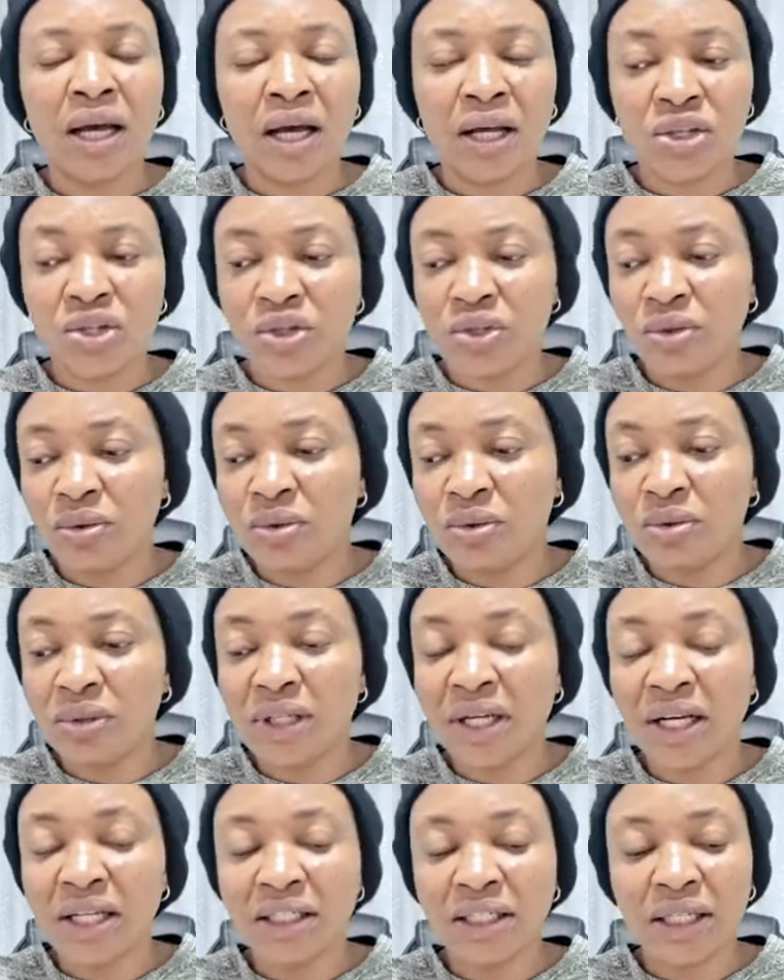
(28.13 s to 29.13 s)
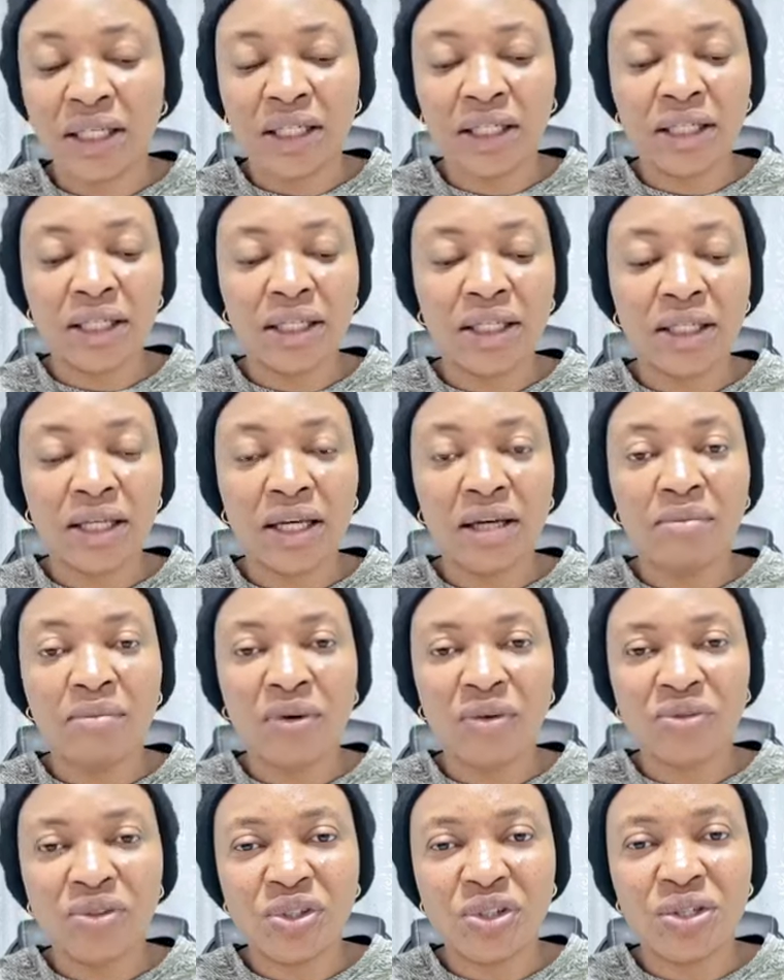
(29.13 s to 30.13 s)
As you do that, in the name
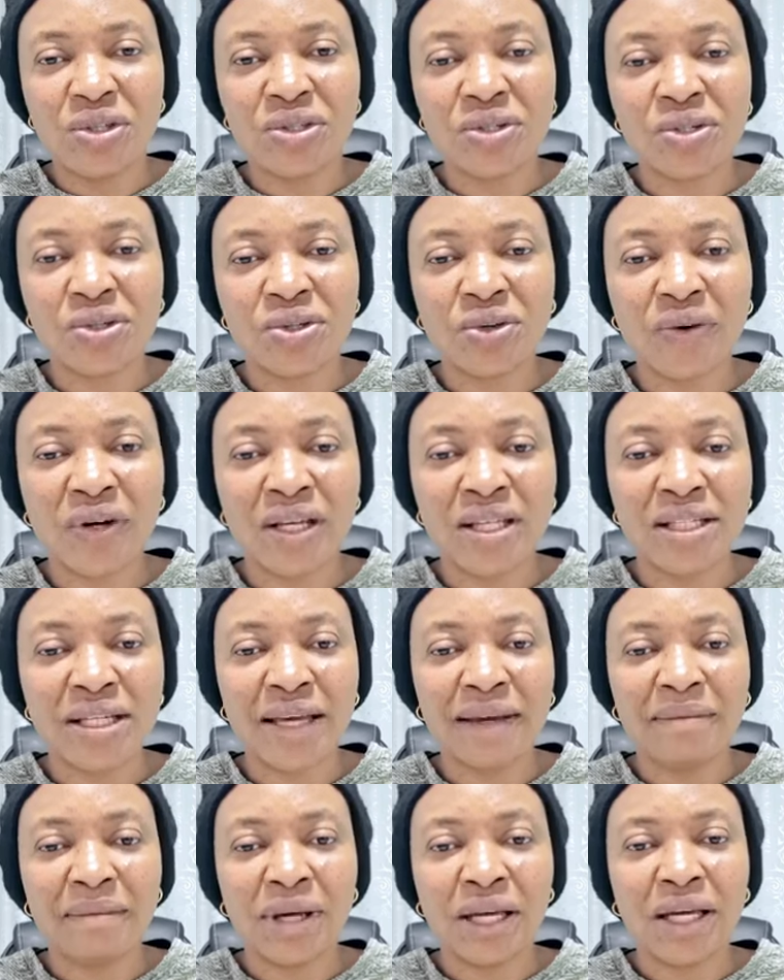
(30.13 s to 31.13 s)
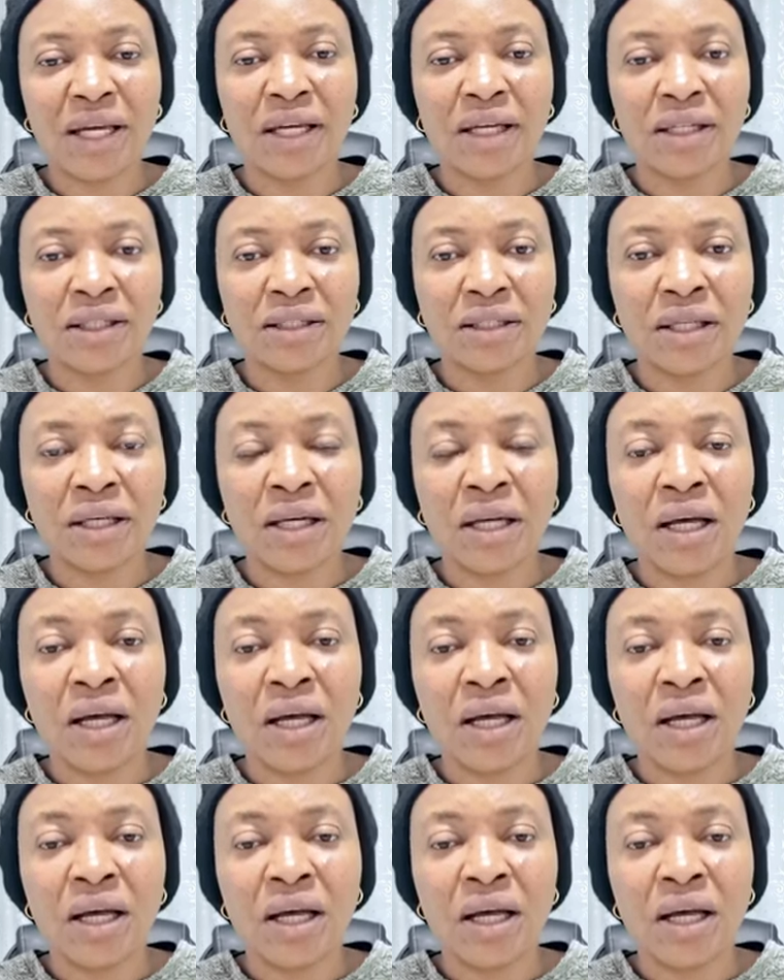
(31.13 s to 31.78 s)
of Jesus Christ, amen.